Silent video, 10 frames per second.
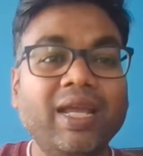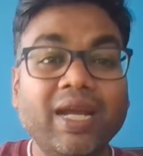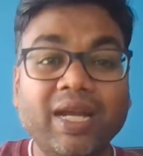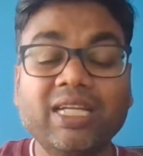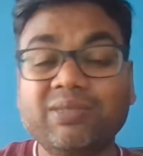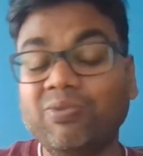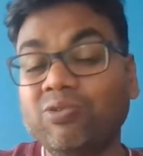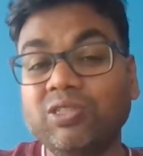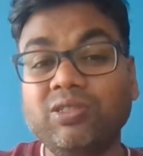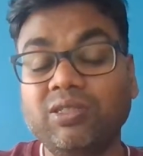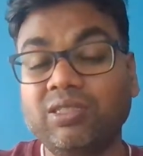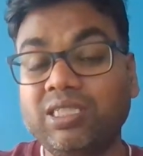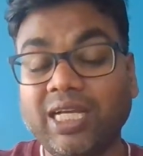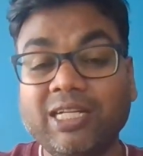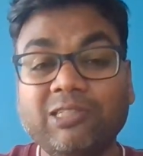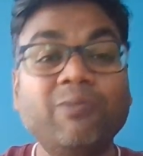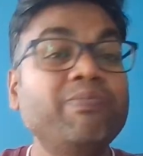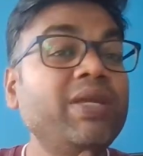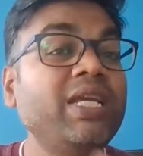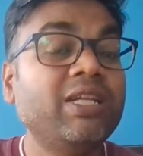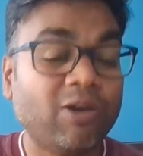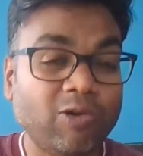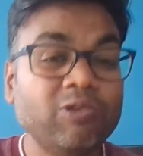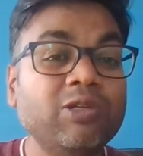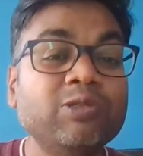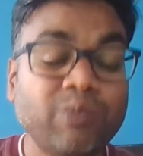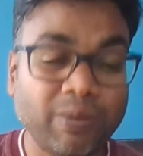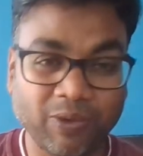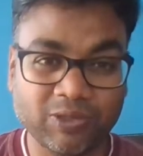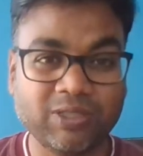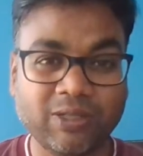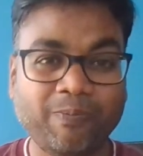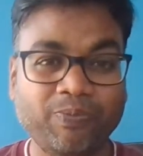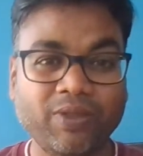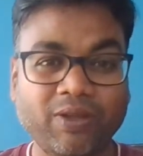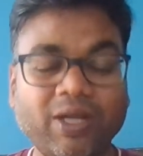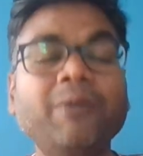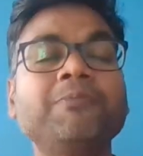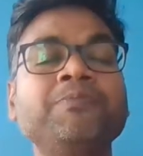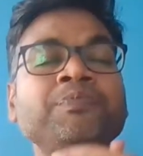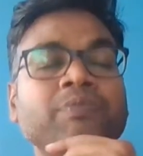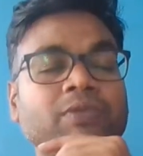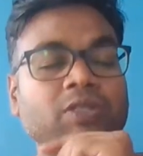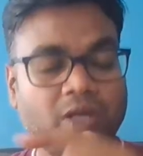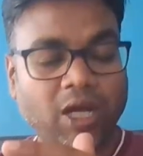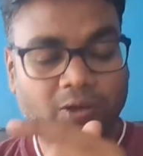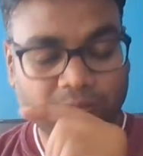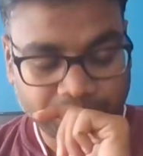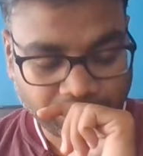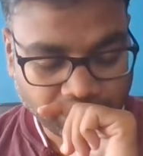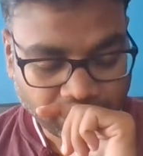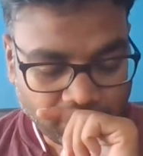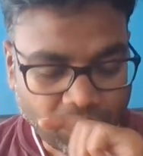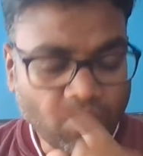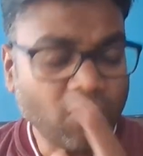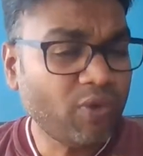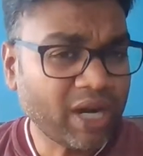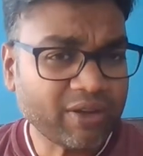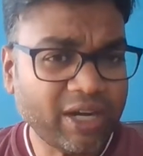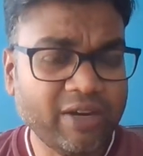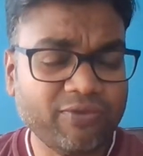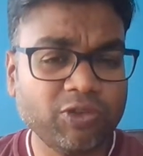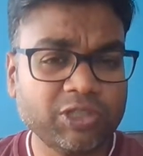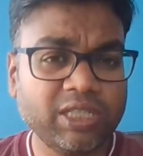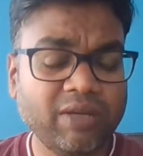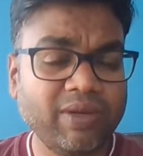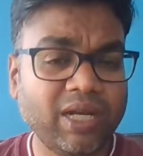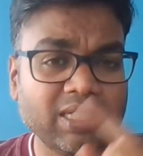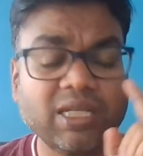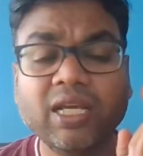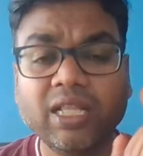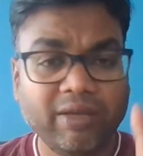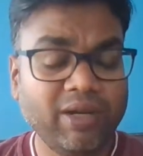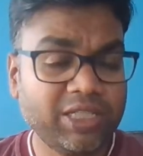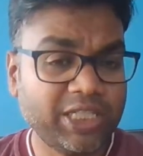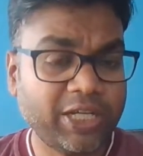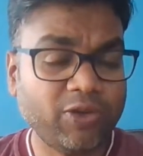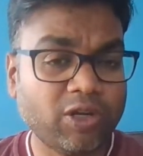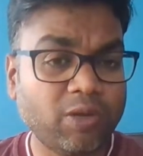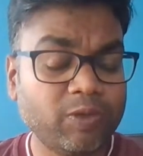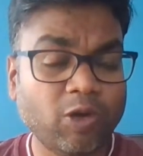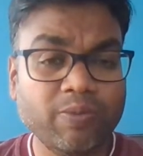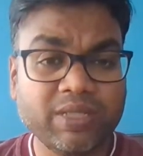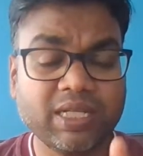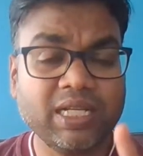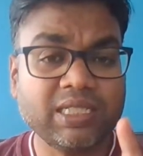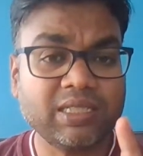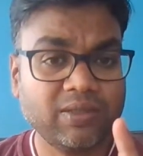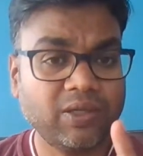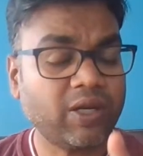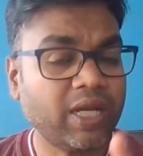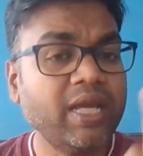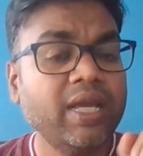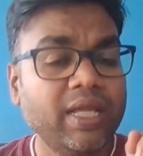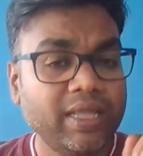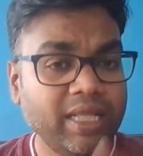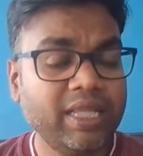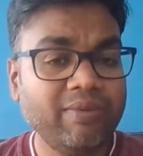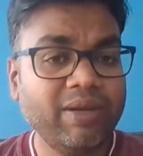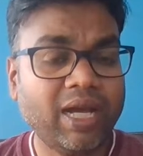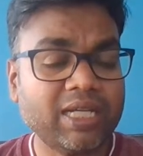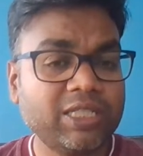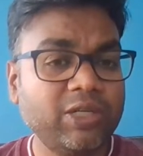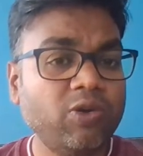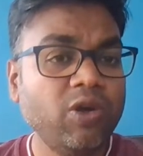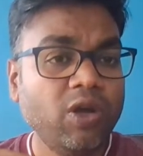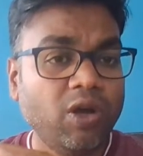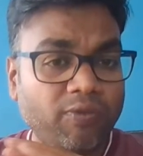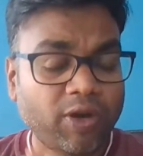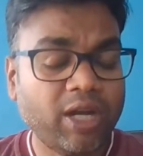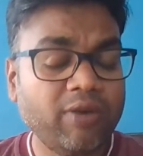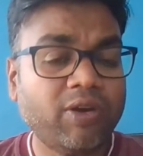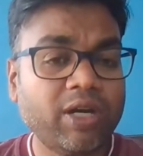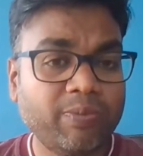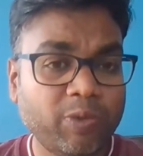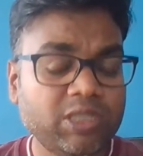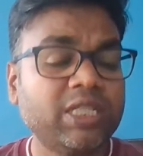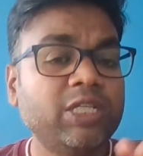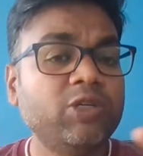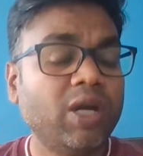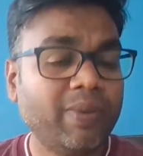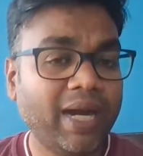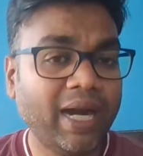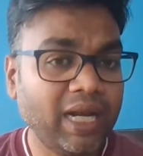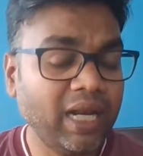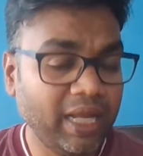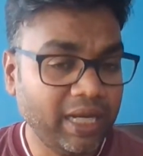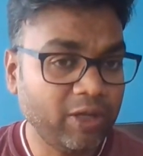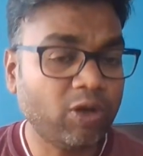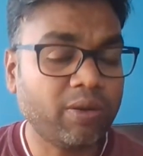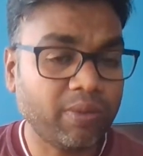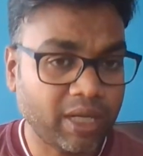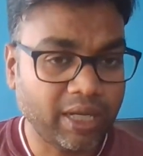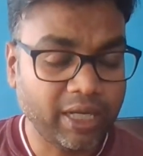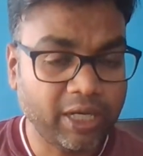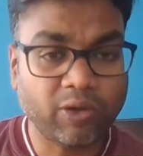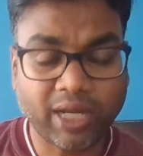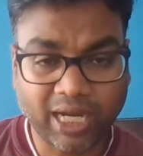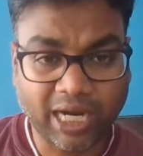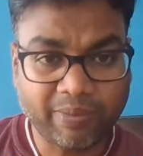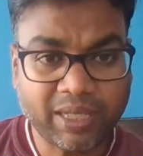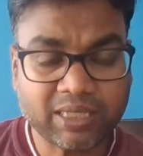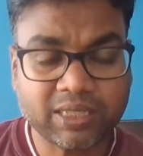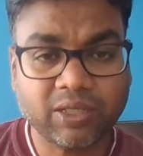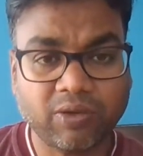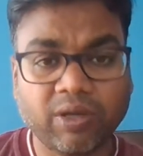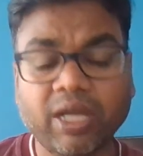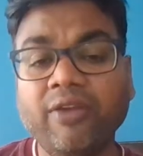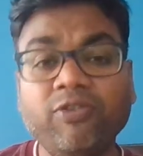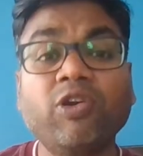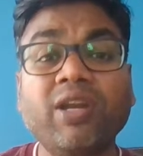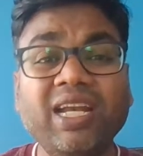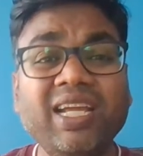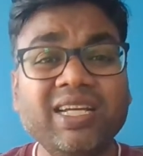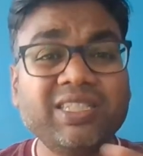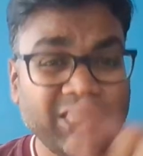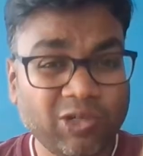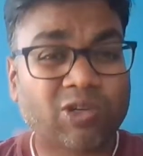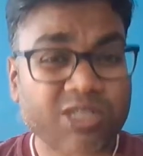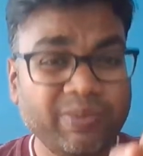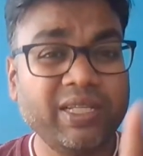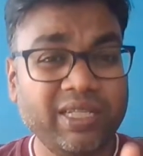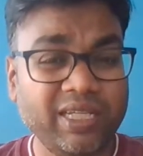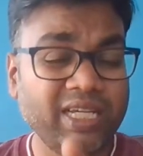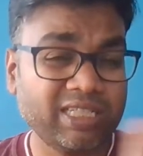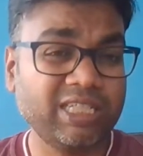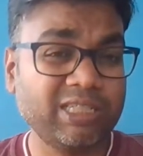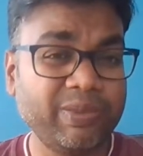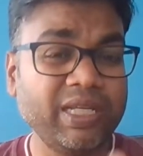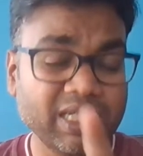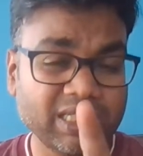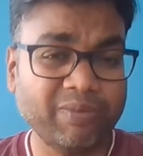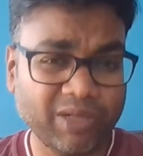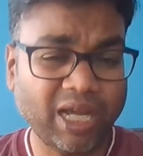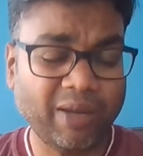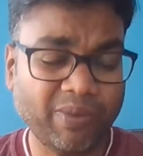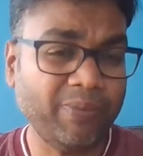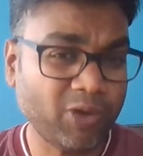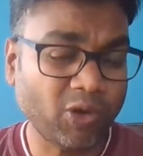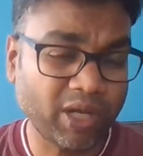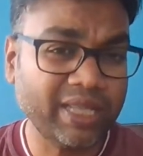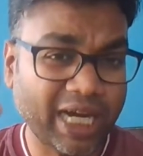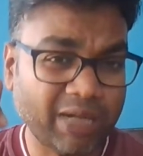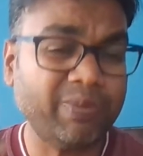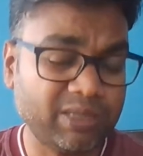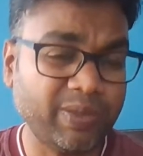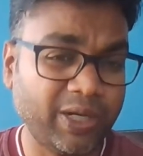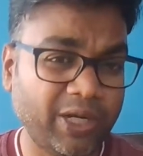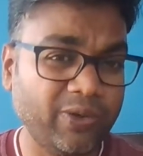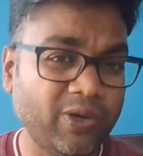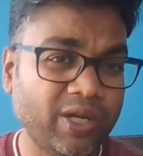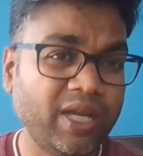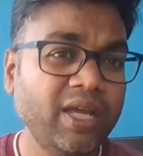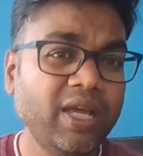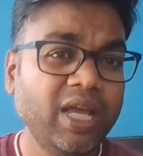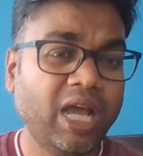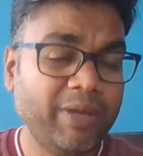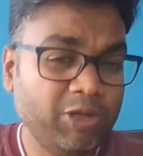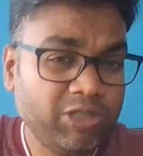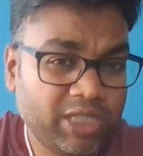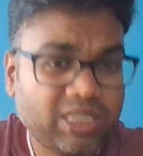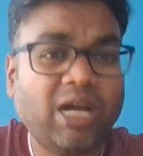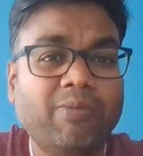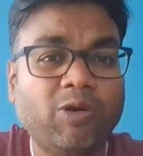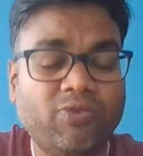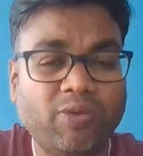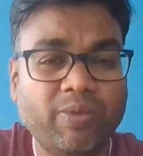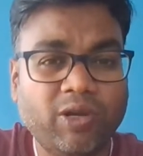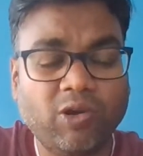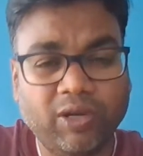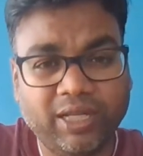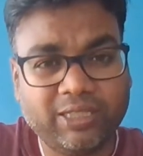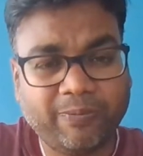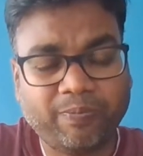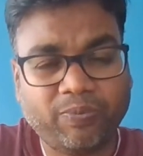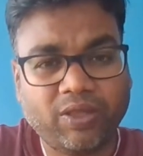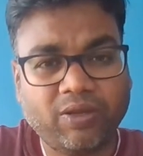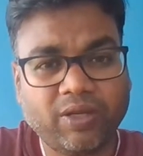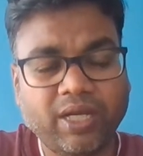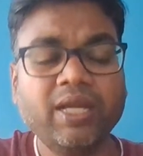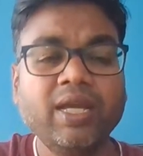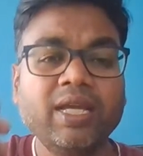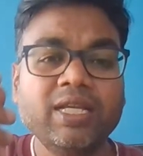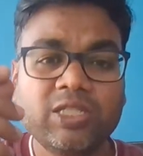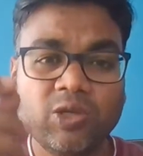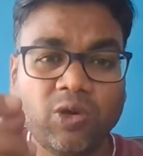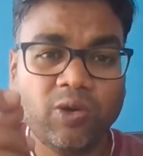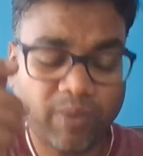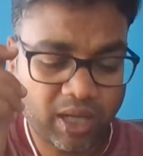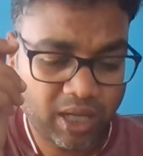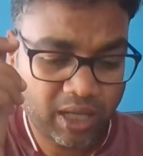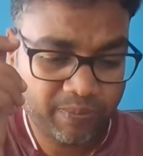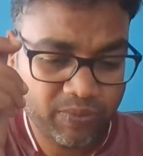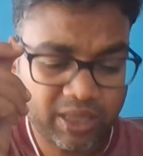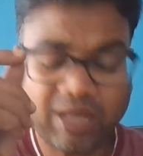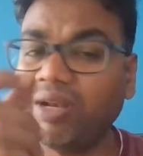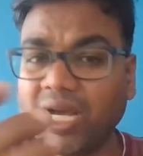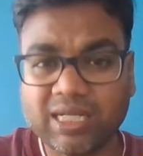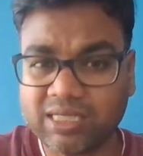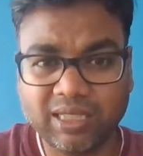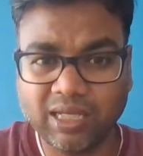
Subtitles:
getting exposure, chance to meet all those peoples. Okay, so now what a kind of question they will ask. They will check your com skills. Okay, then they will ask you what project you have handled in your academics. Okay, if you're really a years experience, I'm talking that perspective. Okay, I mean, you just come out from your college. Okay, so they will ask